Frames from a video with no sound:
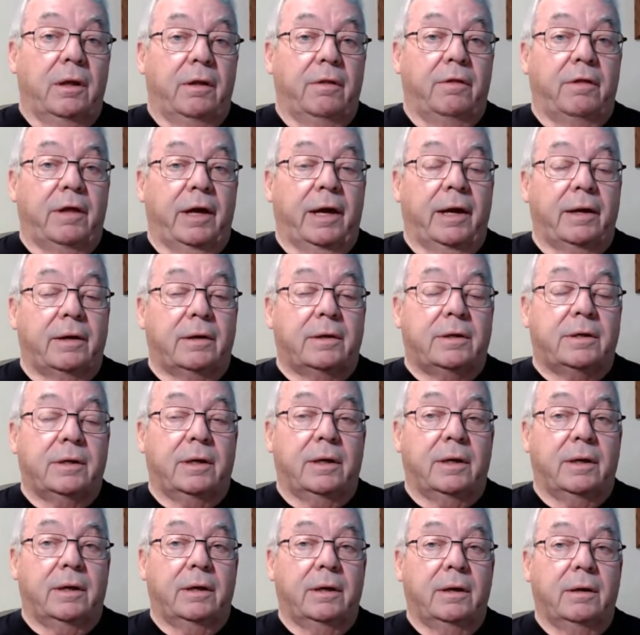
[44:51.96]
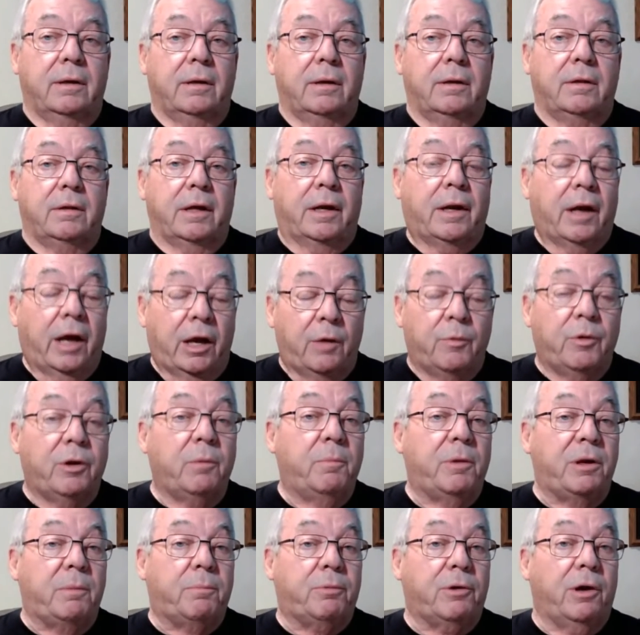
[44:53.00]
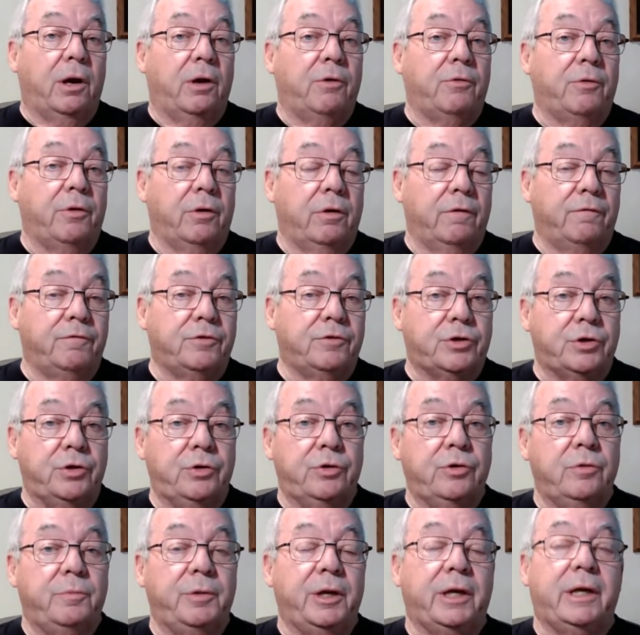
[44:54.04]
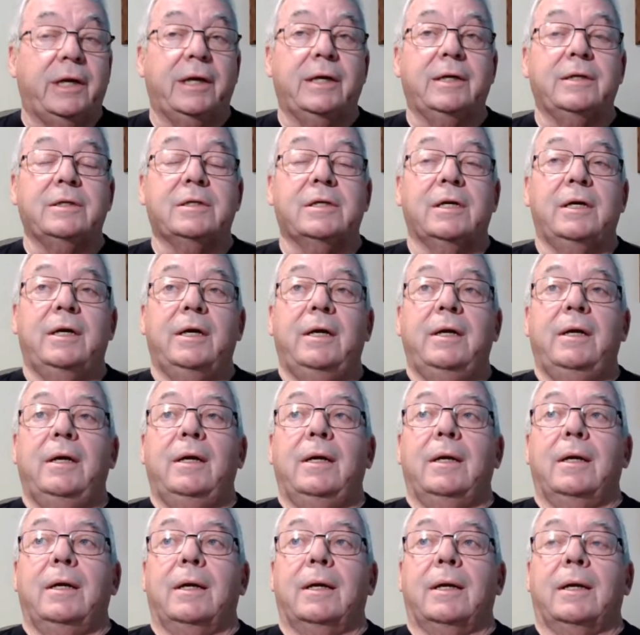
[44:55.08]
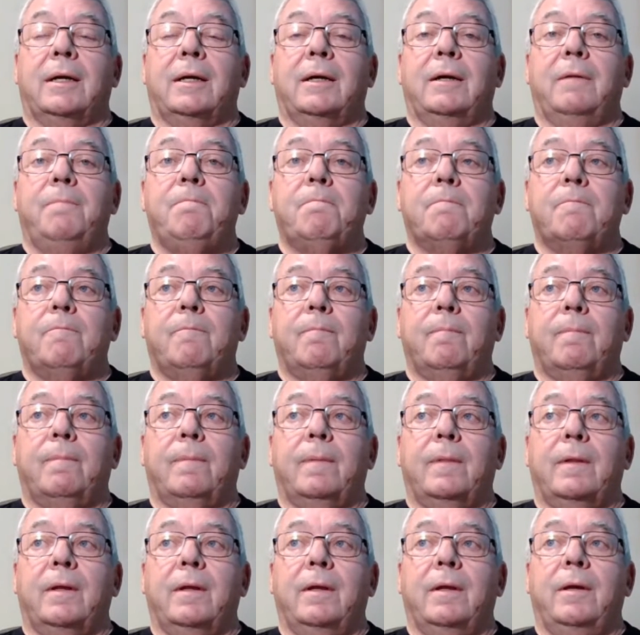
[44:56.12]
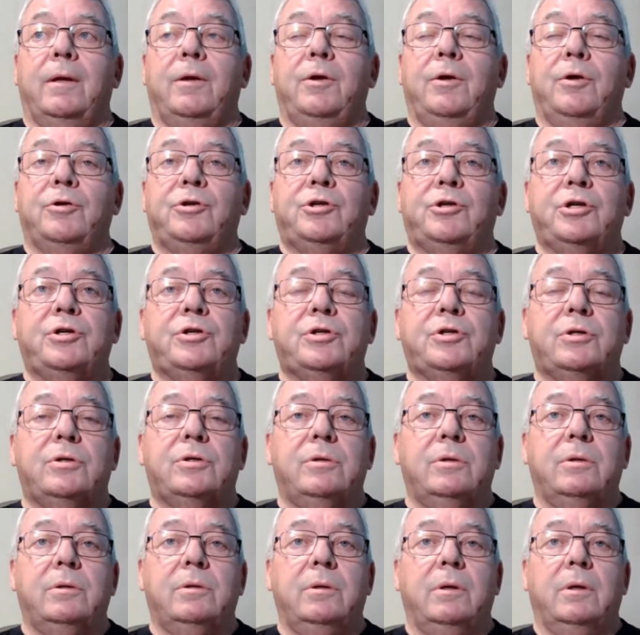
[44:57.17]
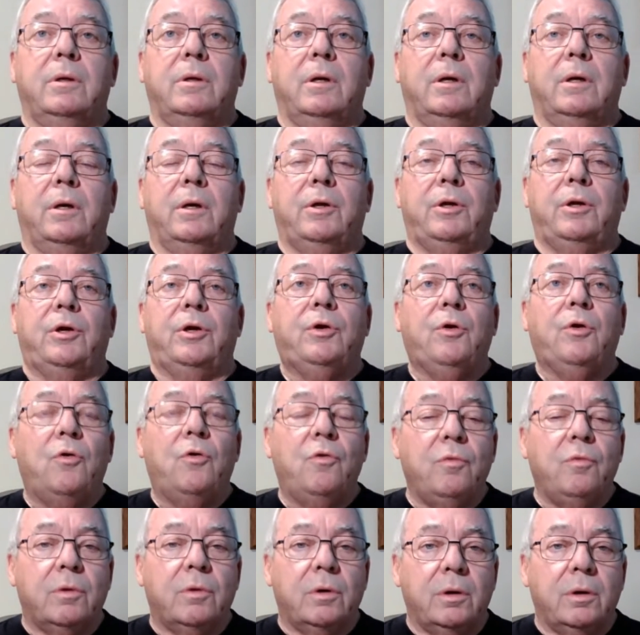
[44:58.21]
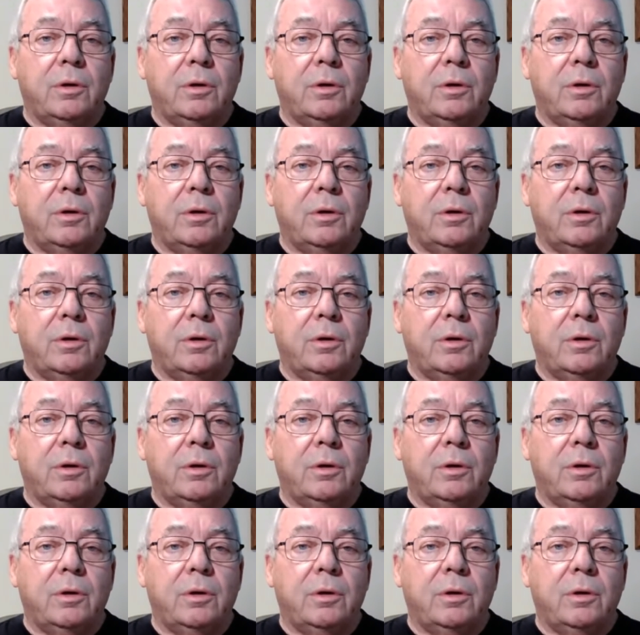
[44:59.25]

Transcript: that uh, that I would be proud of too because um, you're just you don't